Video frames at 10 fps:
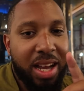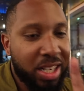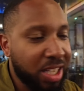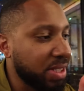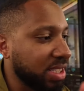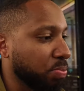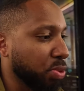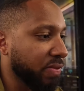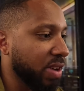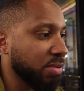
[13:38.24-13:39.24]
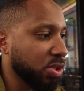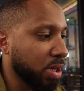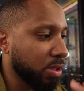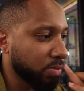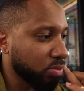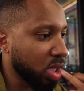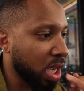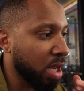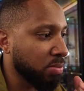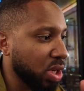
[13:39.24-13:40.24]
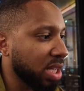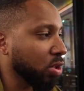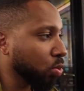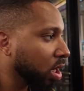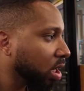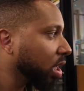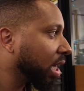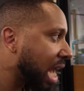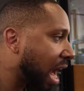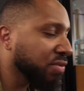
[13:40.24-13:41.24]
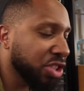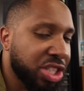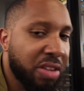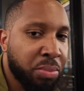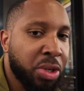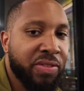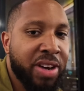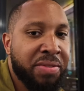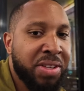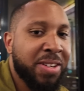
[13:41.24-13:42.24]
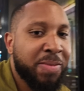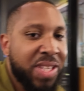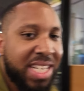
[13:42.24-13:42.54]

I give it 7.5 as well. Um, so I think we're an average 7.5 here.